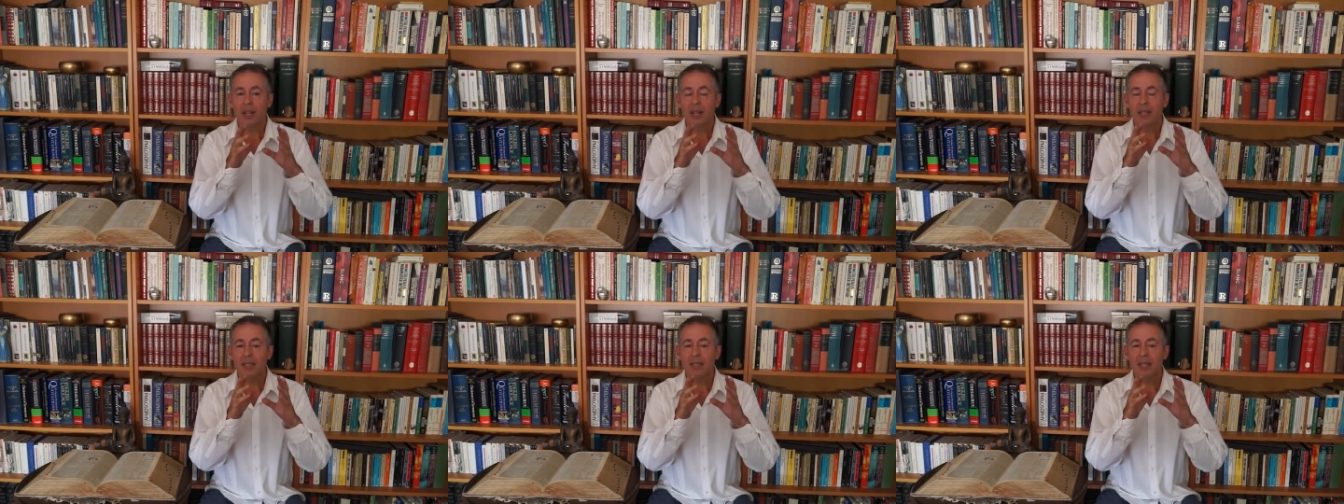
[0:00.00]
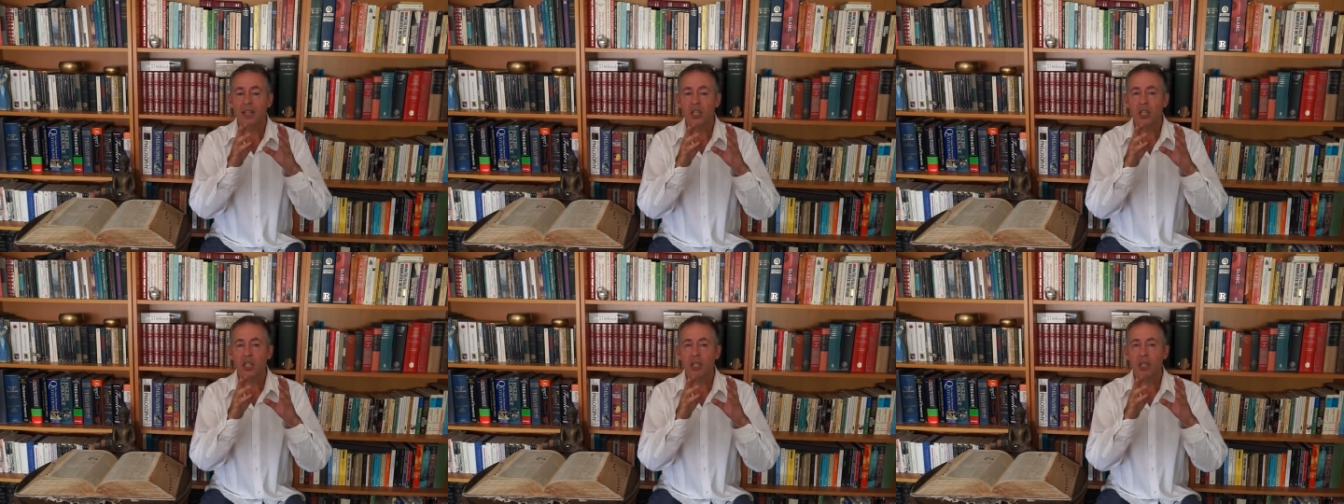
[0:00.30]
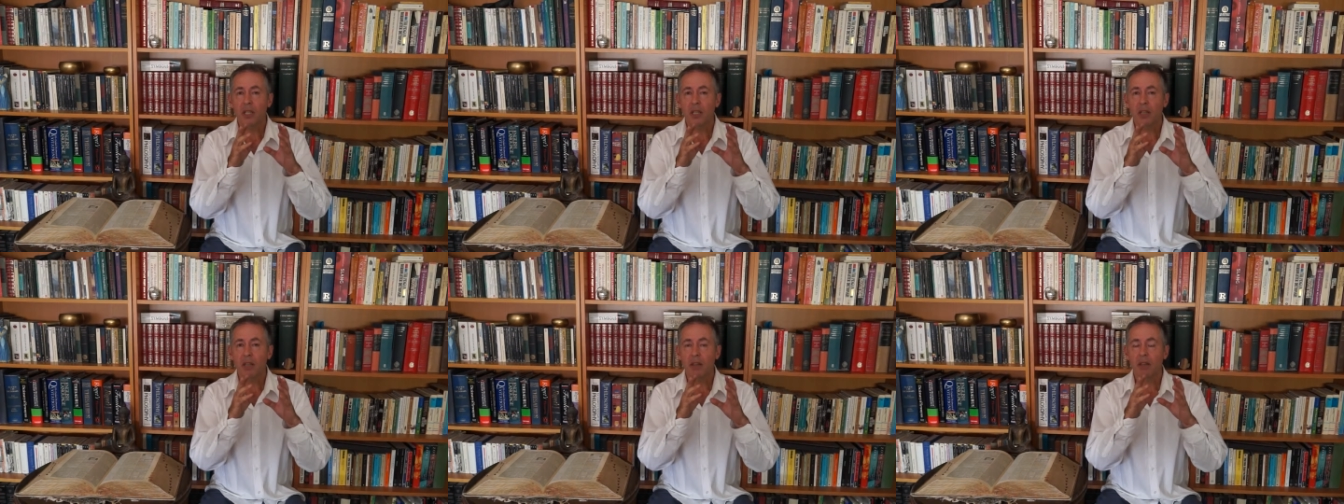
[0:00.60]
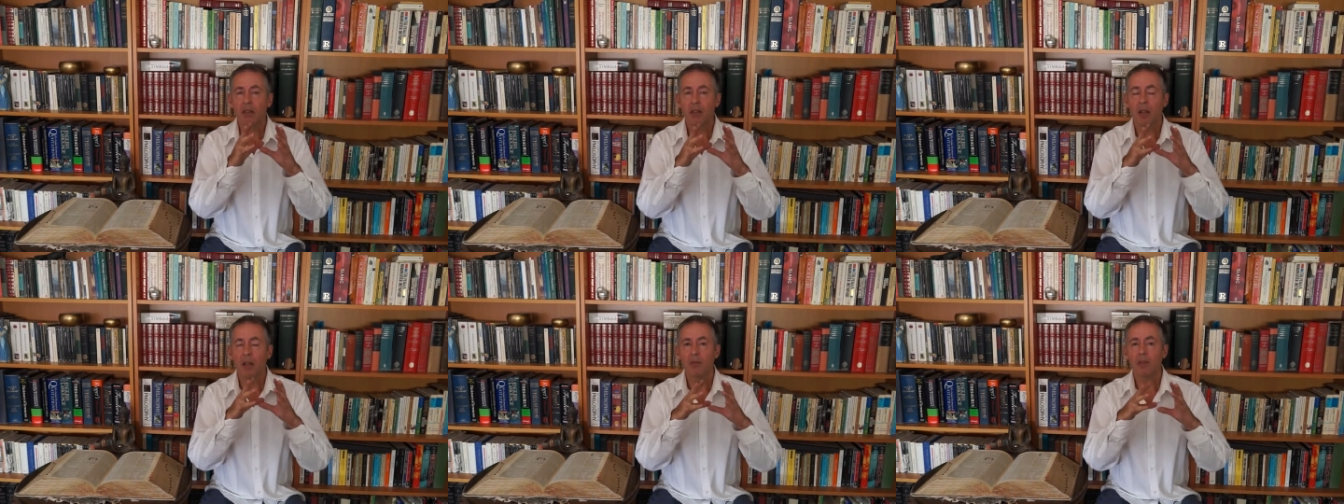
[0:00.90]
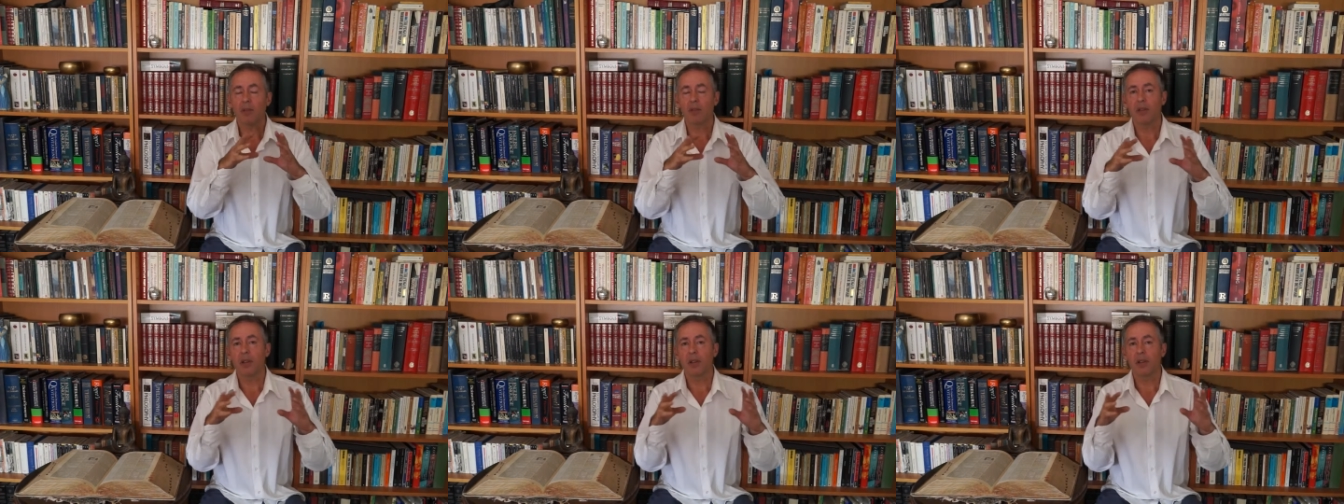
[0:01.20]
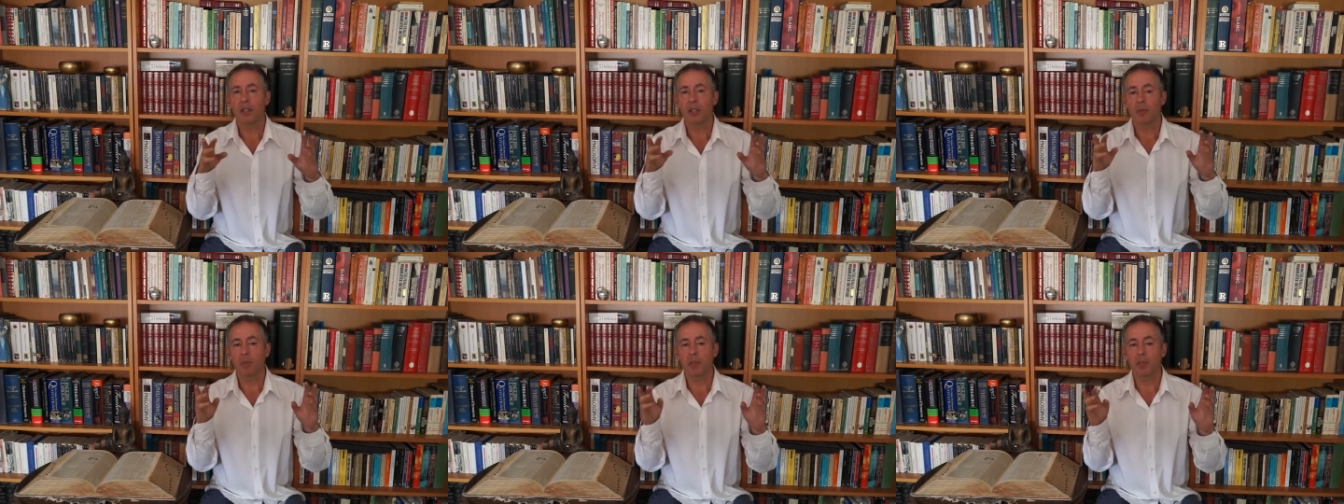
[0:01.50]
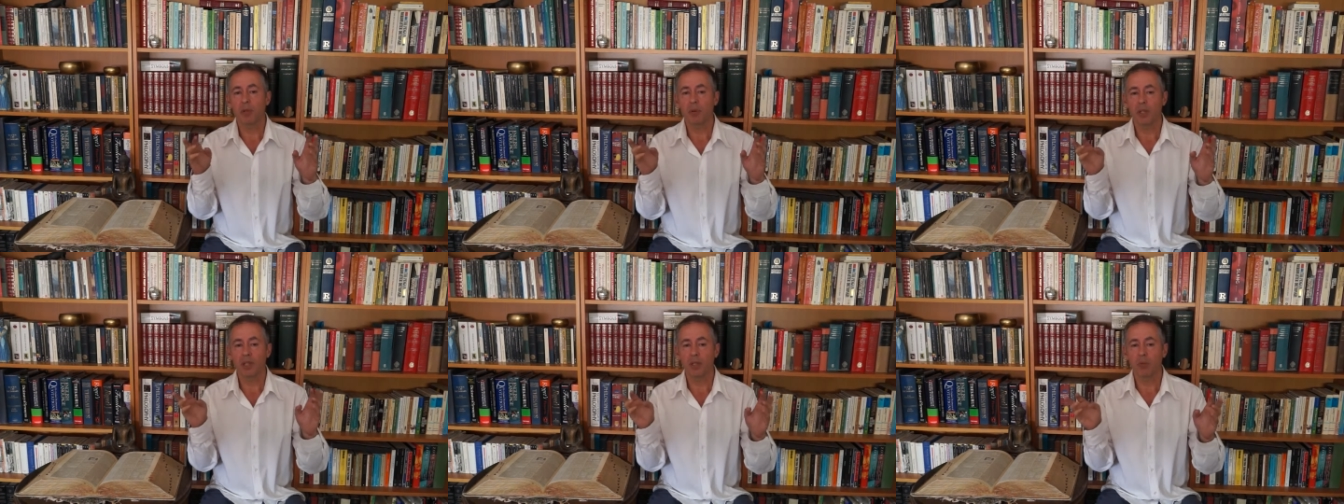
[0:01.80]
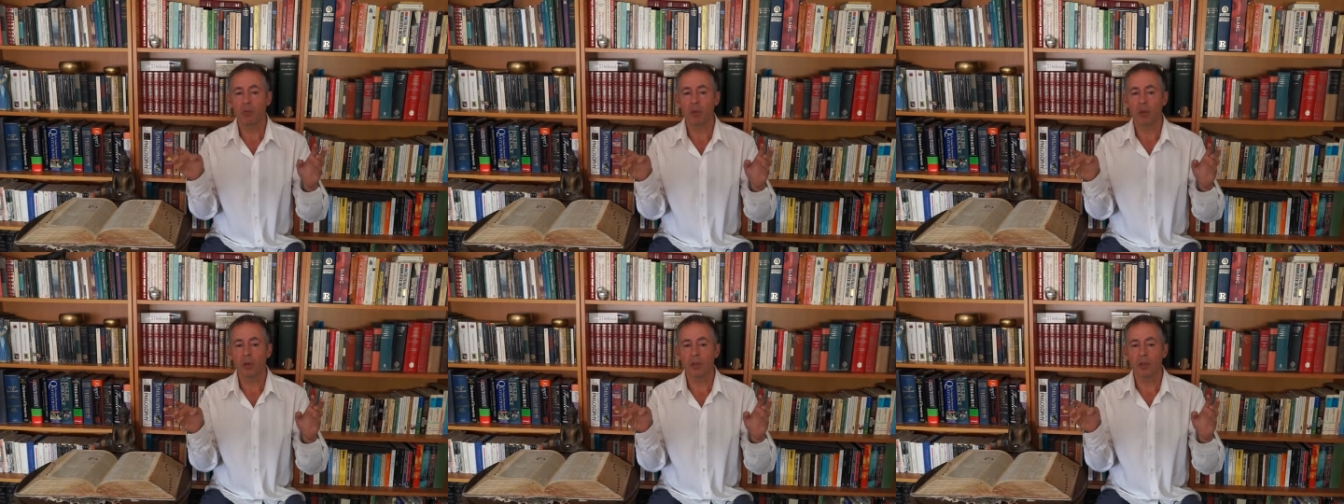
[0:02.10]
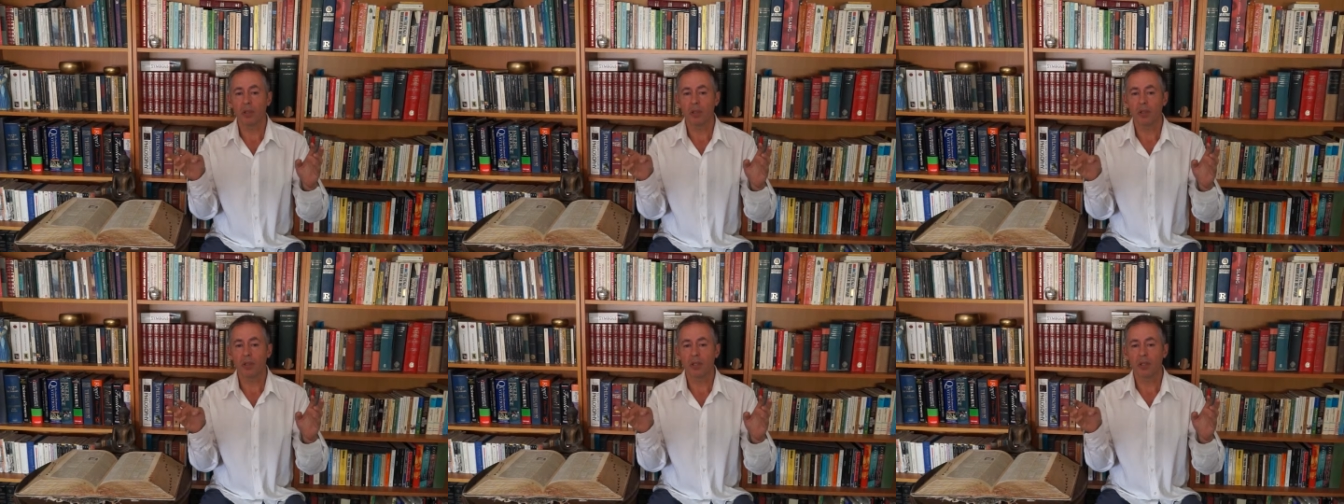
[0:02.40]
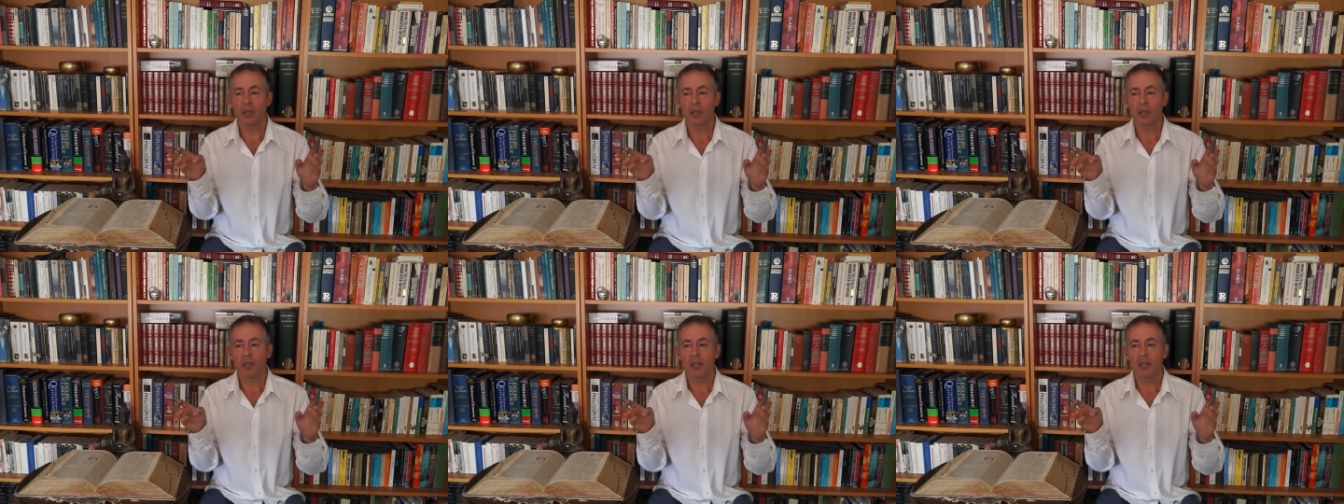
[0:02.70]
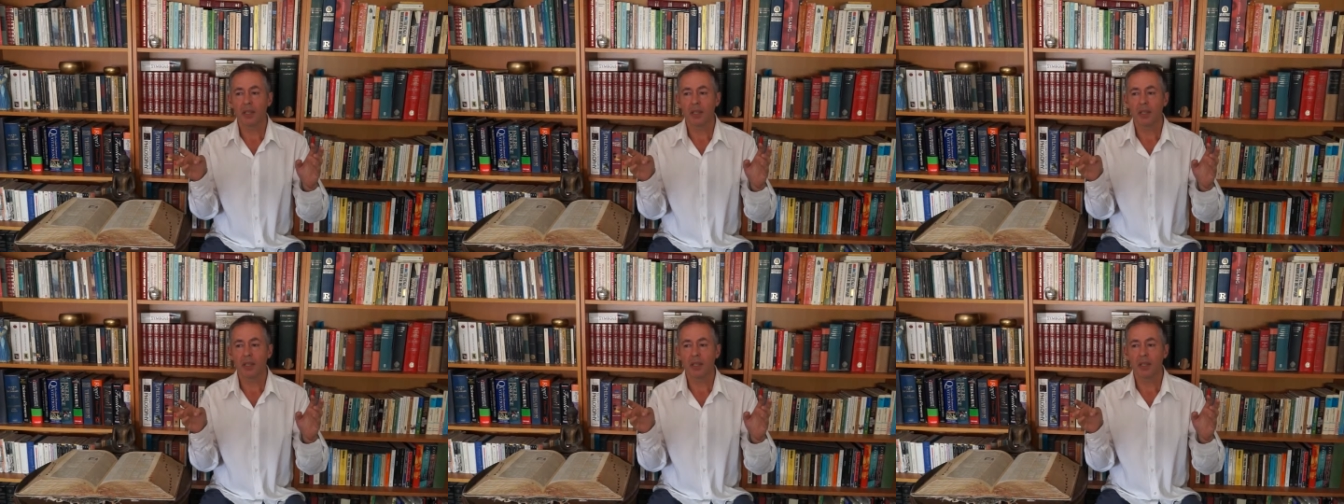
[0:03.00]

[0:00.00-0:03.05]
essentially love affairs between words.